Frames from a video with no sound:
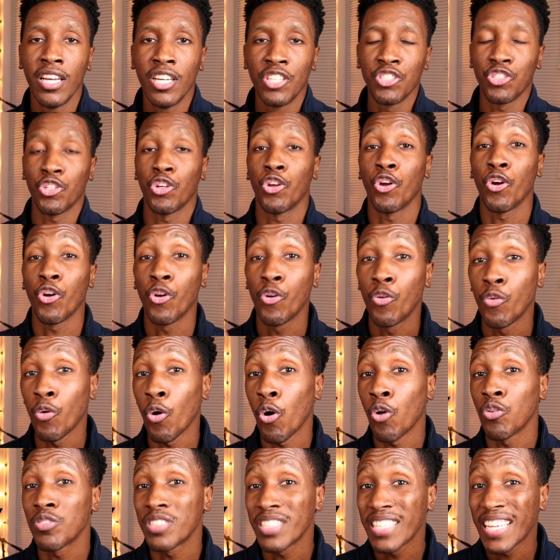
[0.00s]
So your
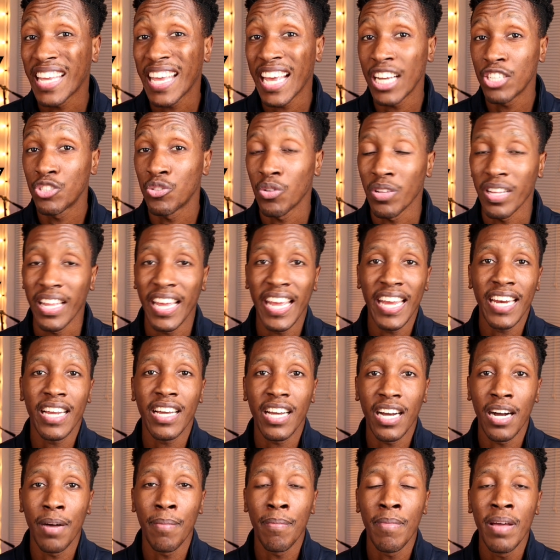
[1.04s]
gross scheduled
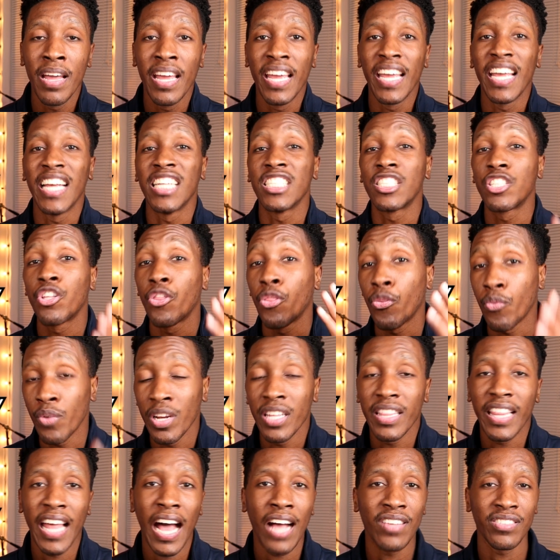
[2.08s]
income is
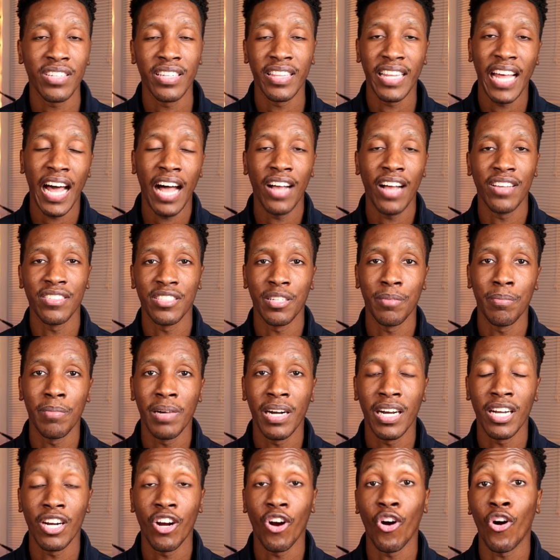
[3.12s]
$3,000 a
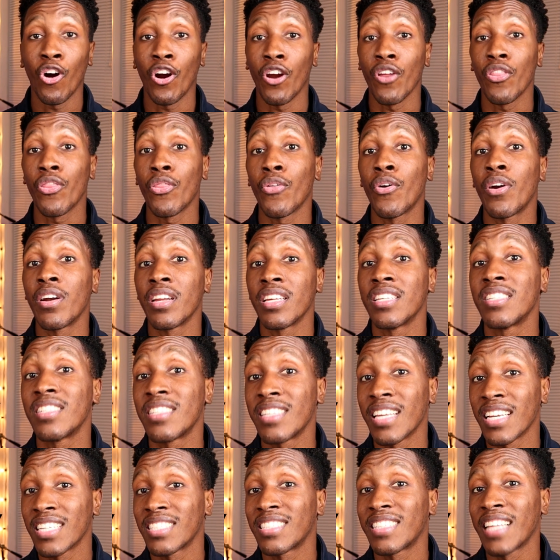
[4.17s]
month, or
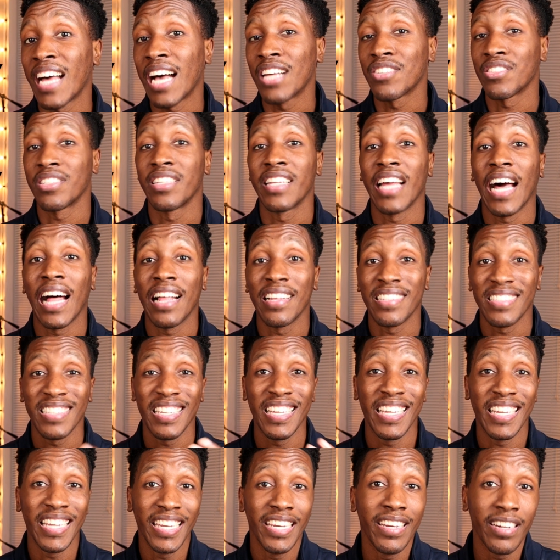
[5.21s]
$36,000 a
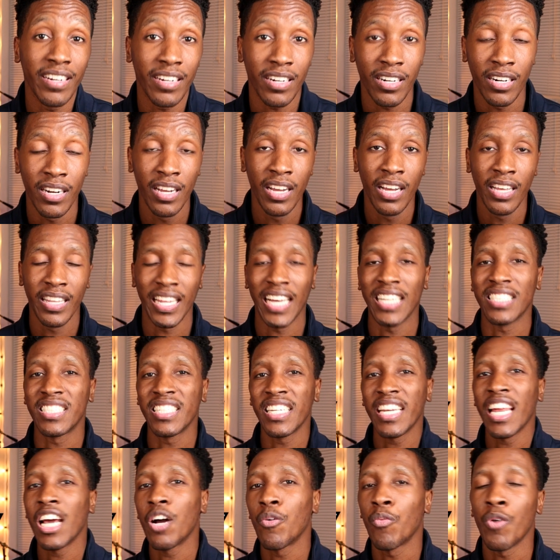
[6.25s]
year. Now say
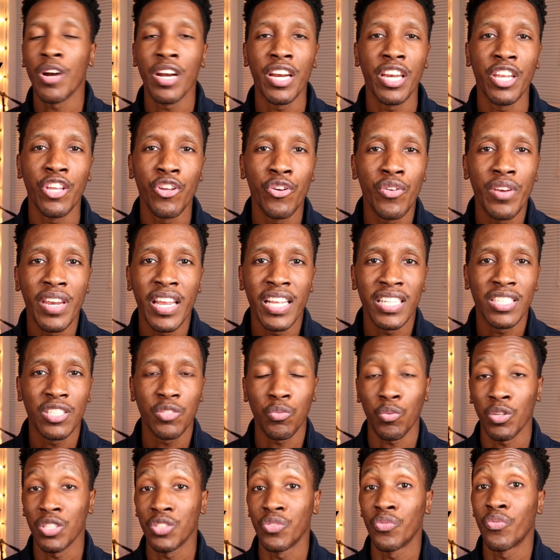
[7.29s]
that one of the units
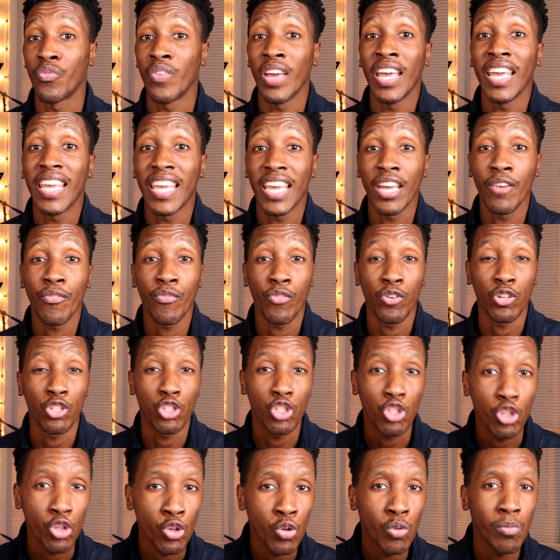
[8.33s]
was vacant for
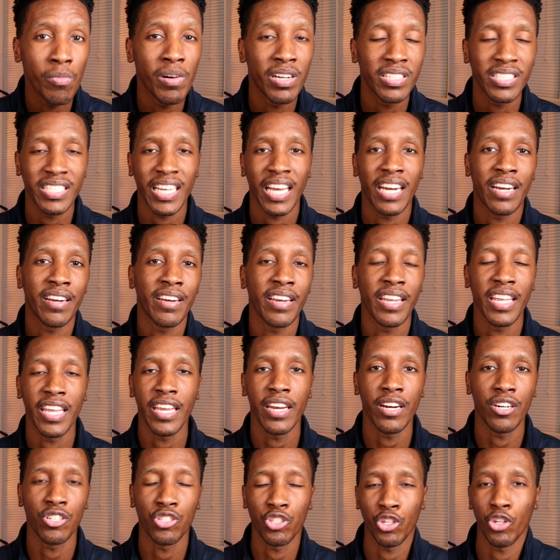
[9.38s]
2 months out of the
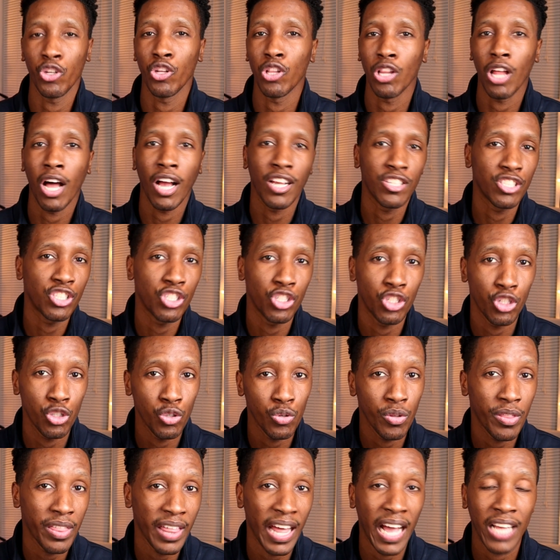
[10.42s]
year, so you lost
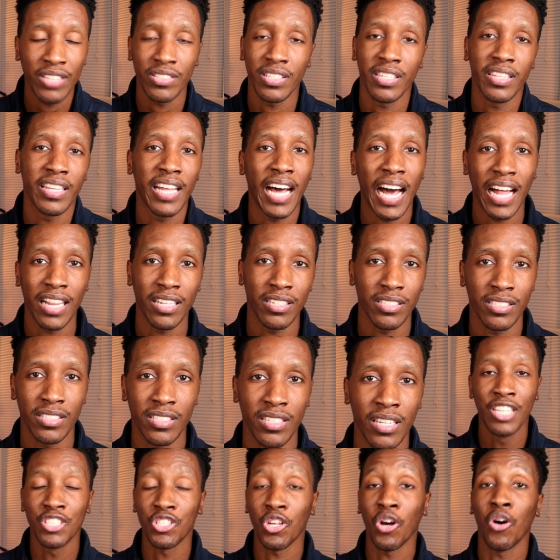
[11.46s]
$2,000.
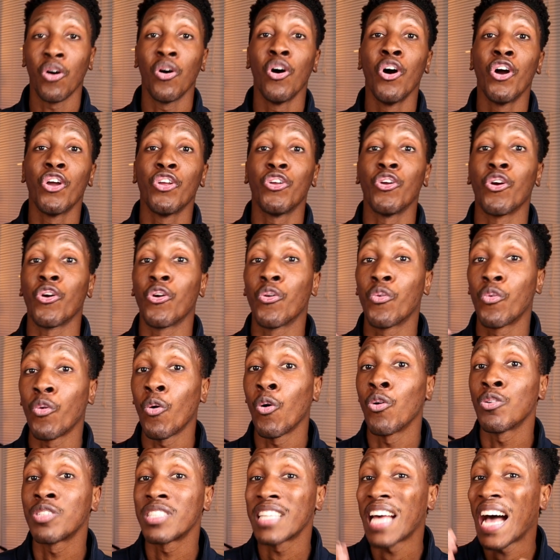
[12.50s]
So your
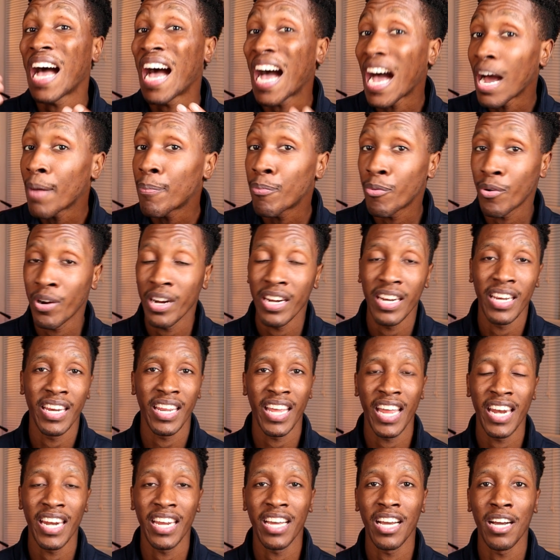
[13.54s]
gross operating
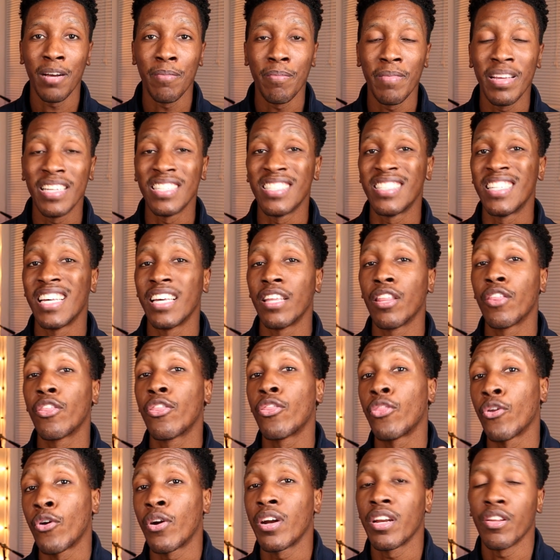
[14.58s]
income is then
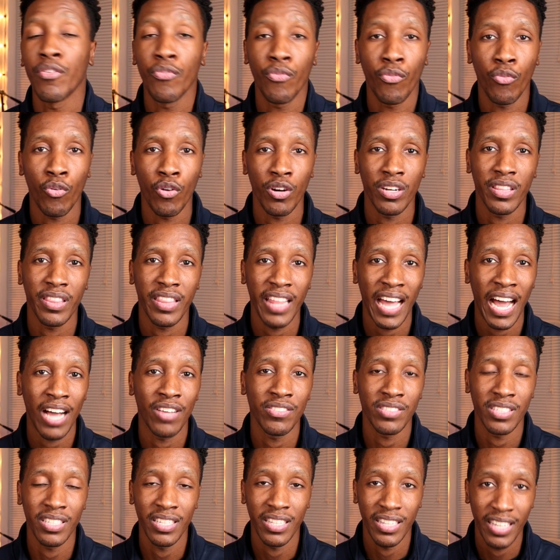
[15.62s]

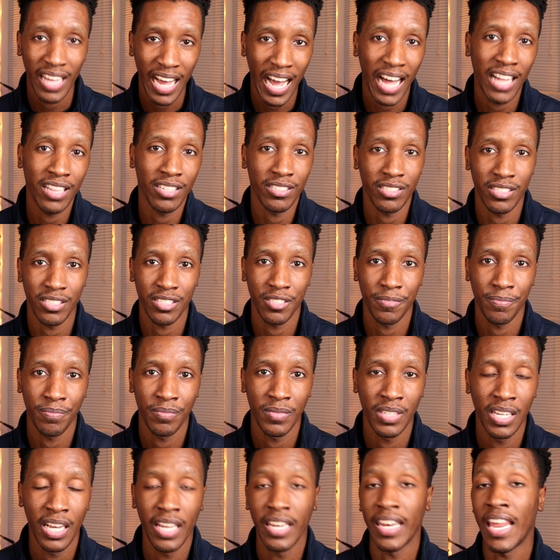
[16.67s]
$34,000.
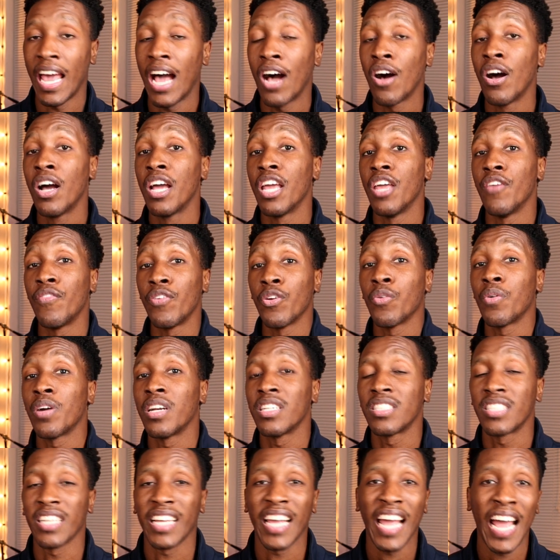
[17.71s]
Now, if you
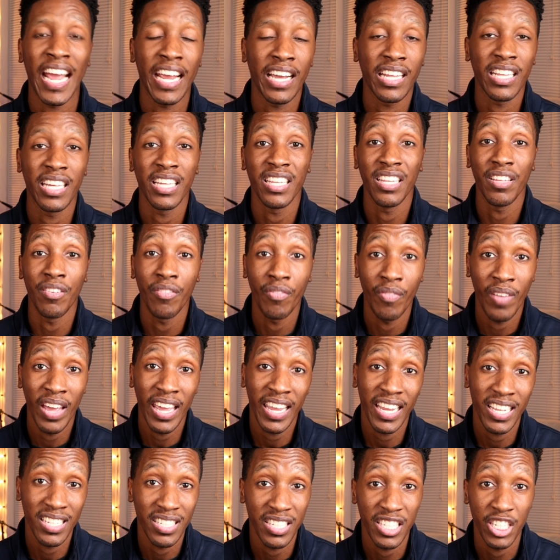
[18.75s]
wanted to calculate the
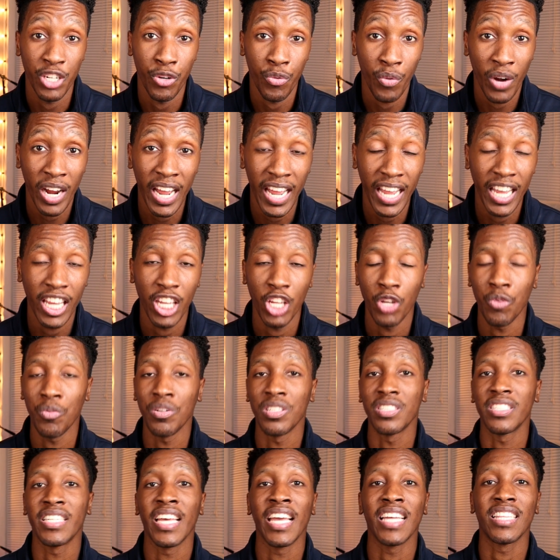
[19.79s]
vacancy rate, you
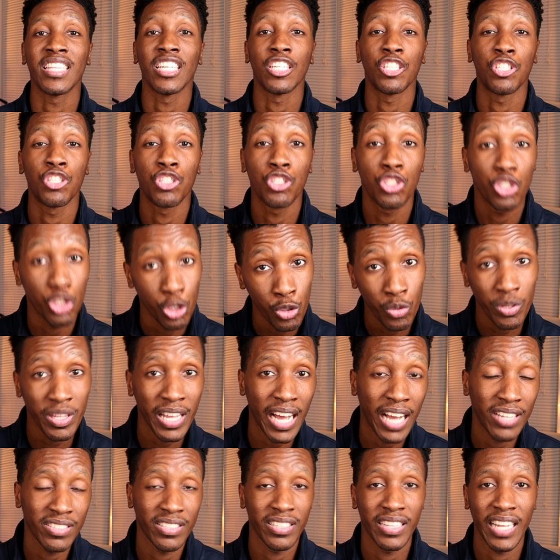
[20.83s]
would take the
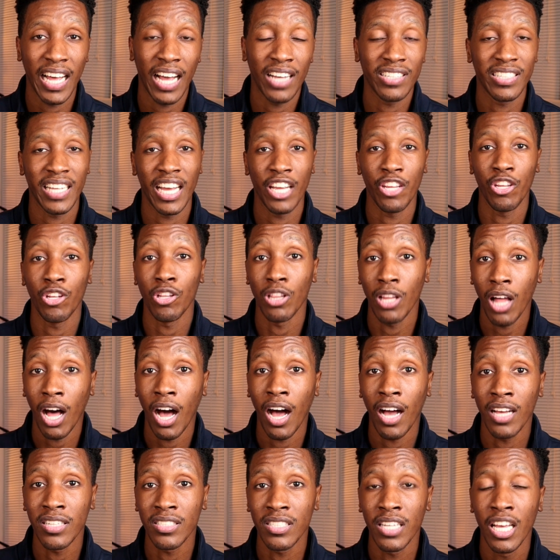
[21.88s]
$2,000 that you
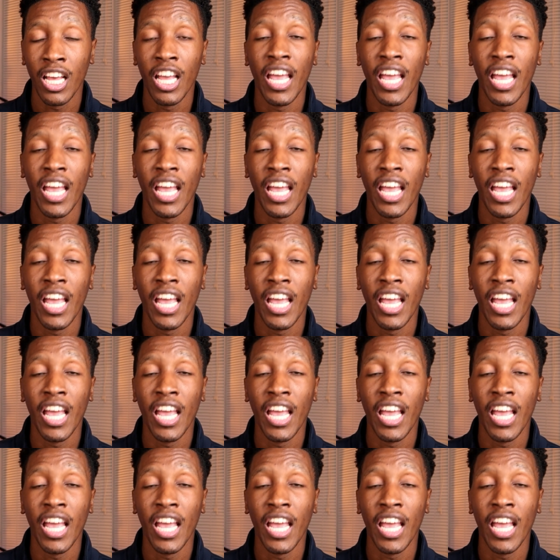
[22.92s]
lost